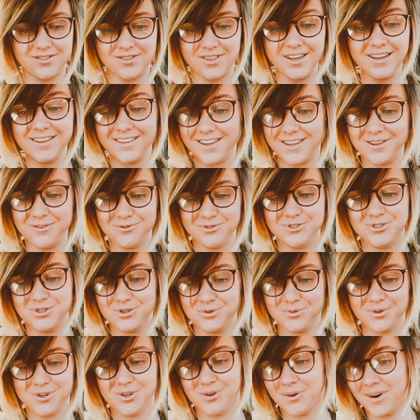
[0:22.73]
thing that you would
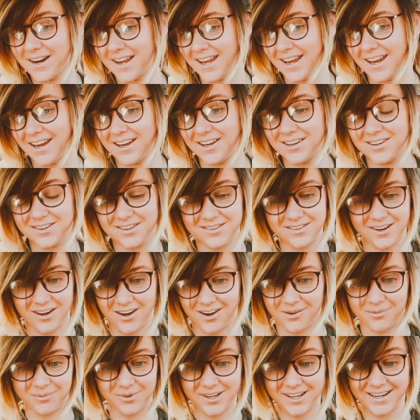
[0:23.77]
do when you were a kid,
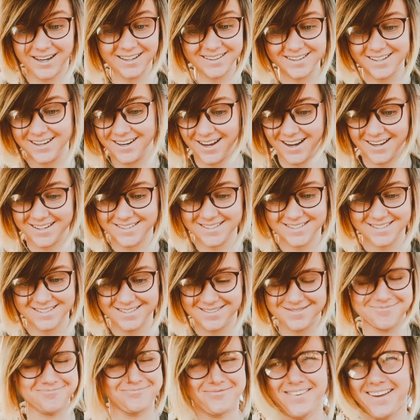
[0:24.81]
connect the dots,
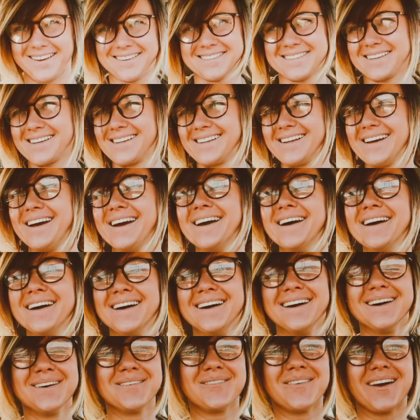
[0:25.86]
basically,
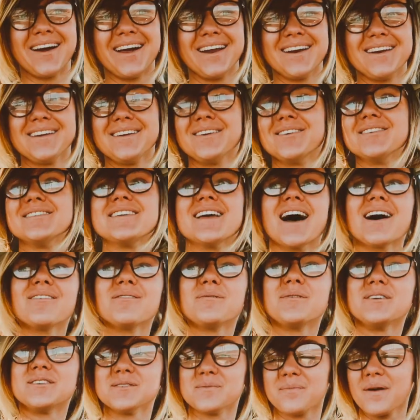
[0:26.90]
when you would
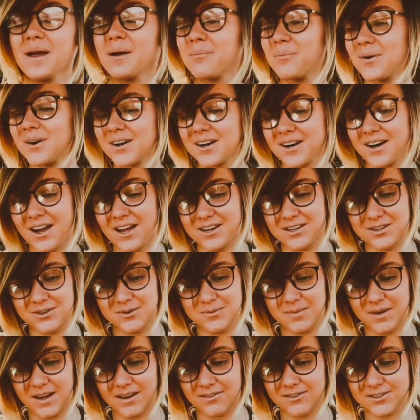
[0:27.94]
have a piece of paper and
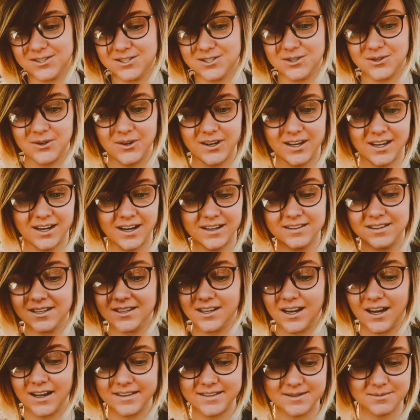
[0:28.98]
you'd be able to connect the
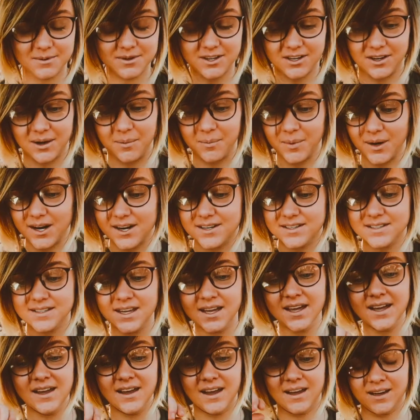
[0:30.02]
dots with the numbers
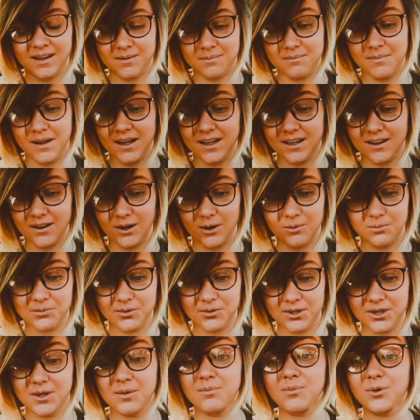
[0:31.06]
and it make a
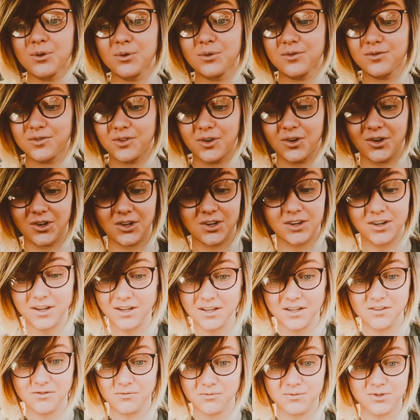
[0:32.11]
really beautiful
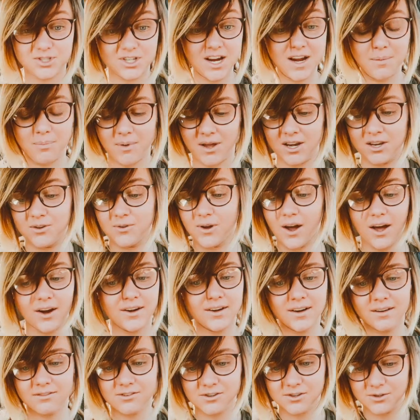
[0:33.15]
shape, and you kind
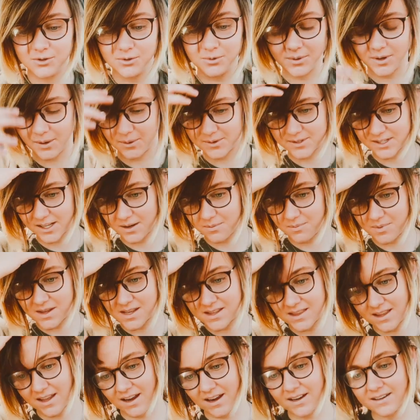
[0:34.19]
of never knew what it was going to be
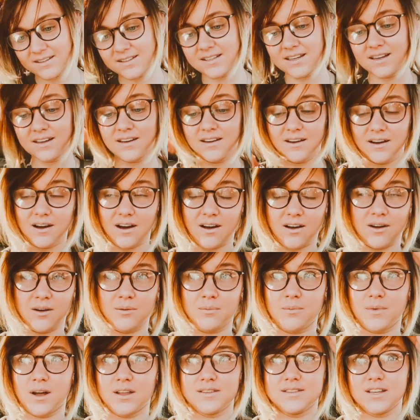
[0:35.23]
in the end
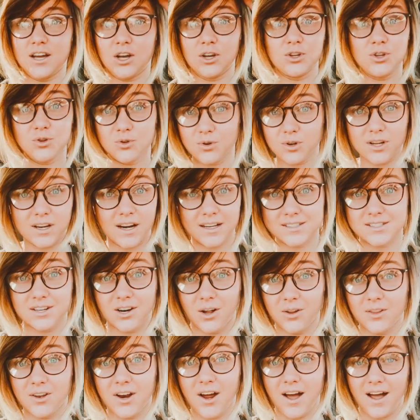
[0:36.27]
until you connected
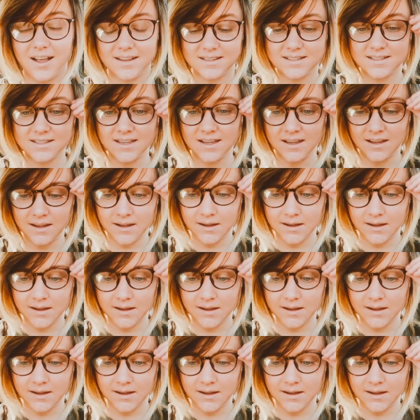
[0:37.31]
all the dots.